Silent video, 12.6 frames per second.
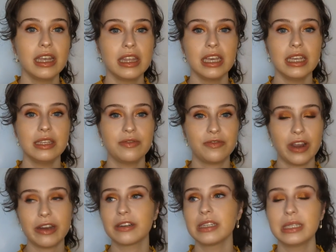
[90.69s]
This
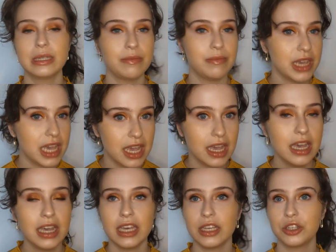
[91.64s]
fragrance to
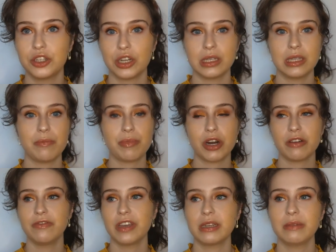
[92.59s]
me is just the
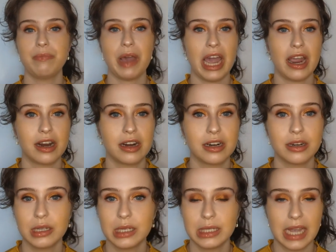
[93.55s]
perfect
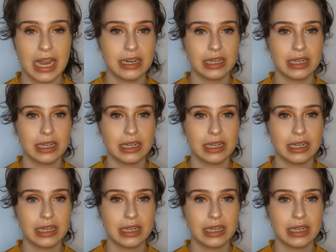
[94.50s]
pear scent.